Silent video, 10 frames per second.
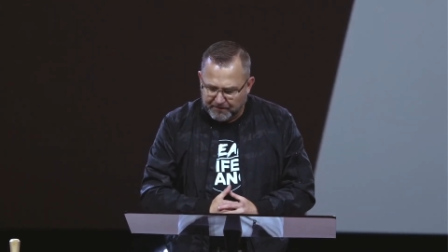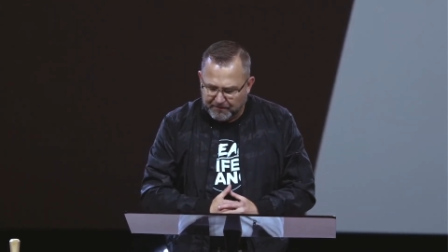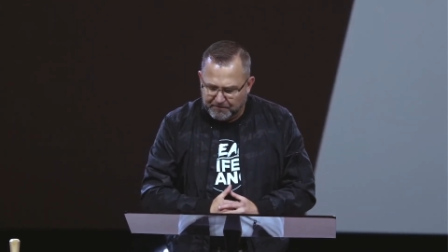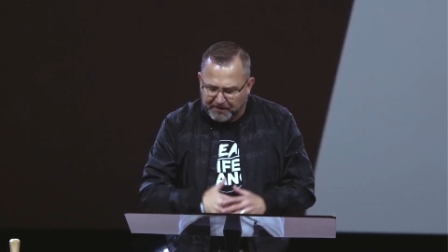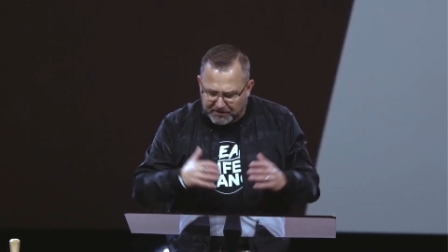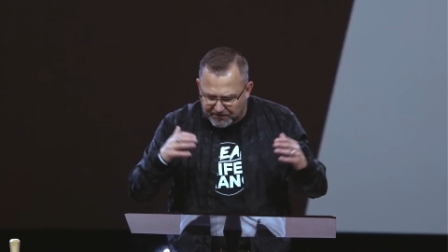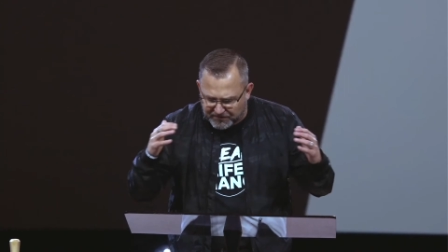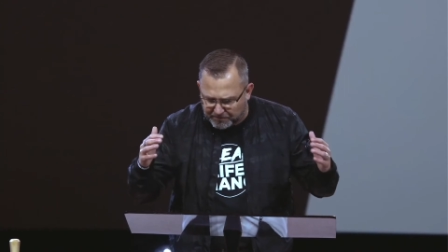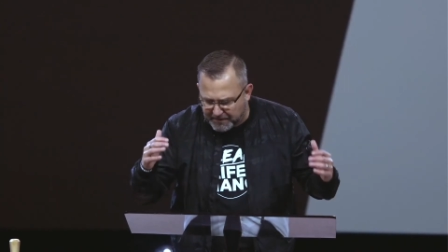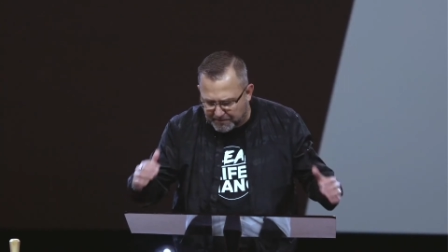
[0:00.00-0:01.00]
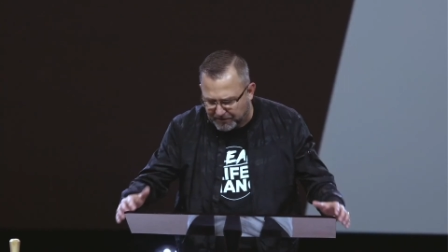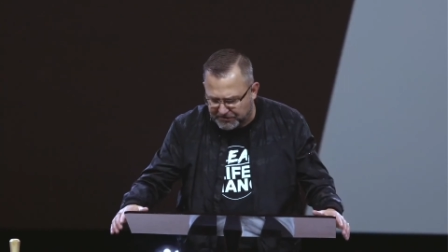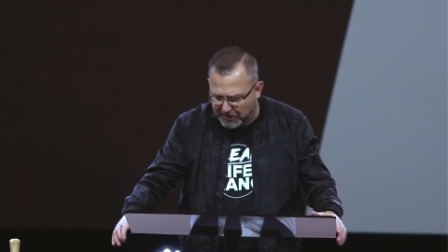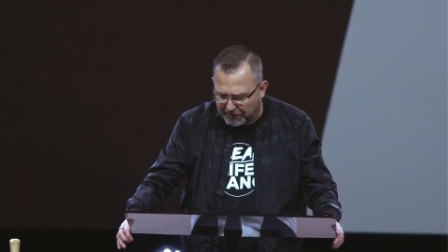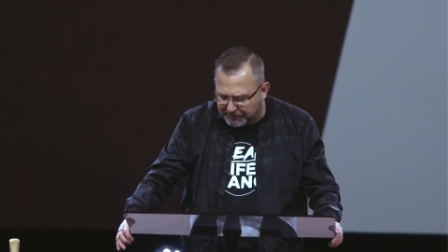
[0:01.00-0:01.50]
because of some people's
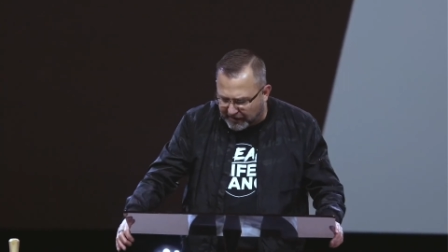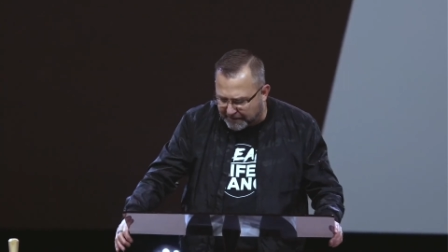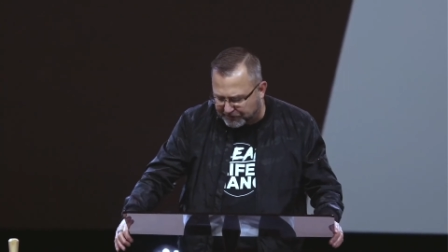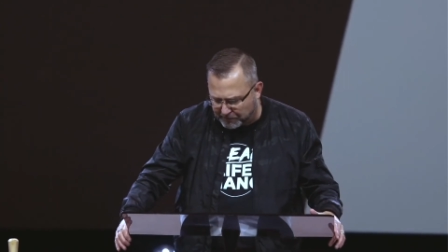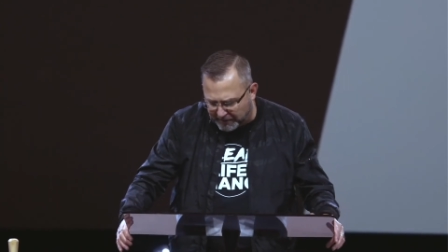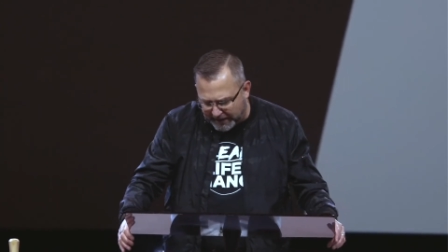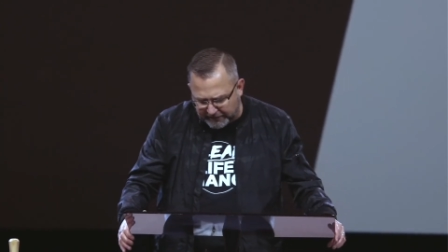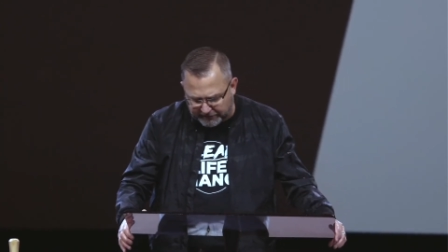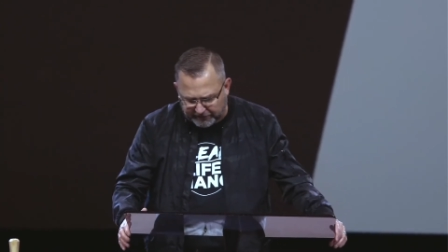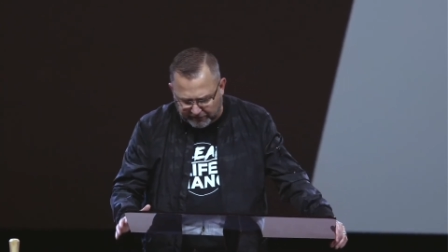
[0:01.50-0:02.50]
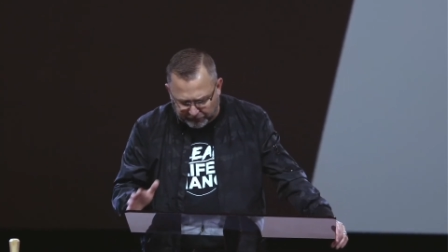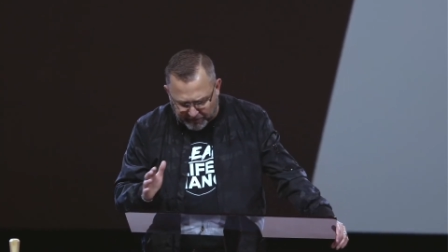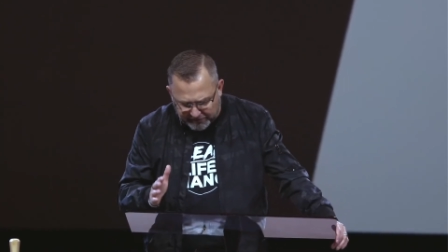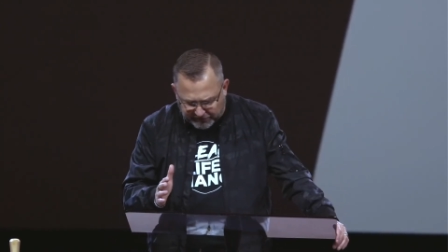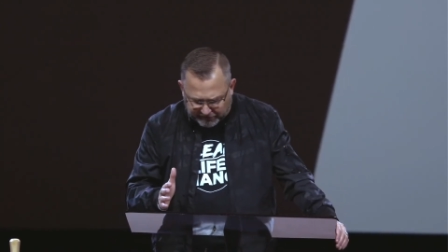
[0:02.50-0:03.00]
stereotypes or biases as
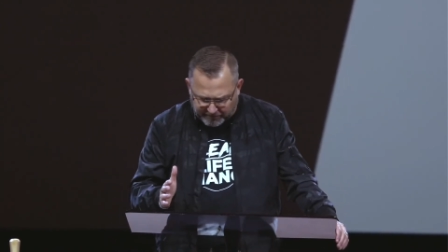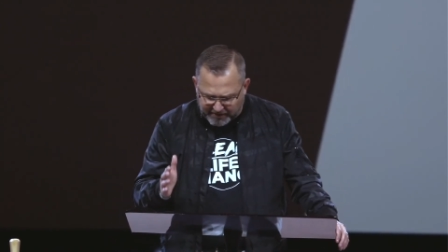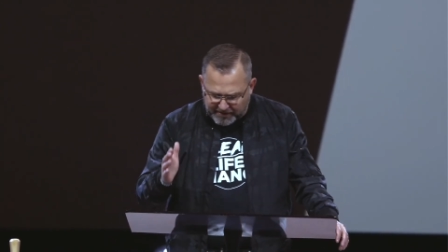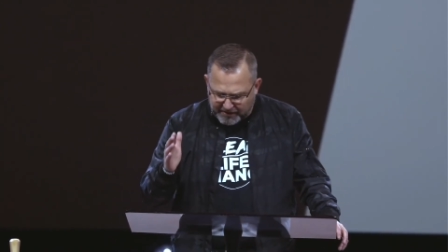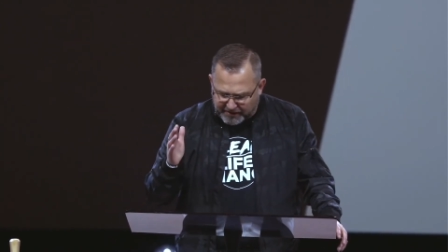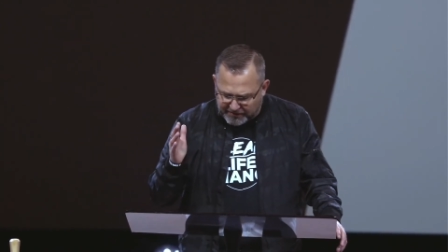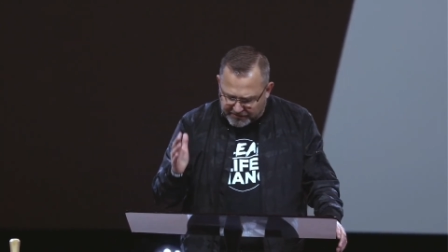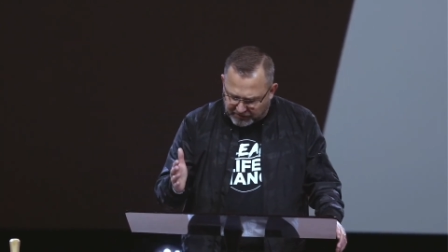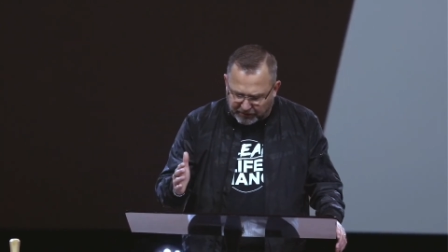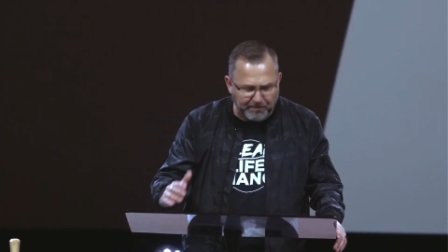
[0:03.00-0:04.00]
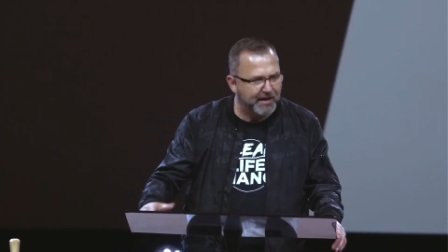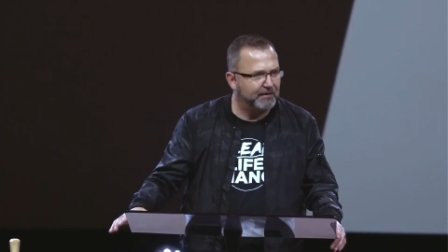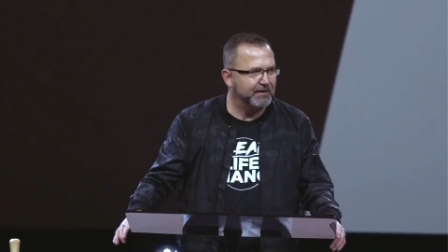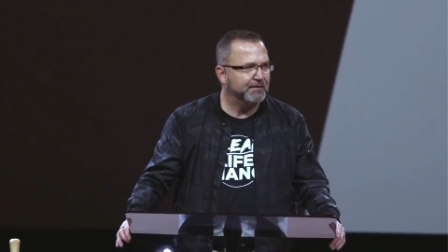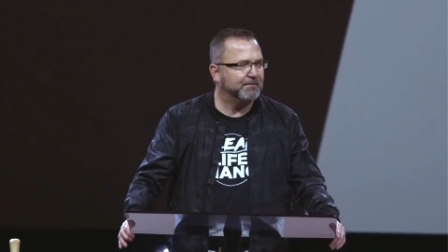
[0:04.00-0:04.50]
racism is still a reality.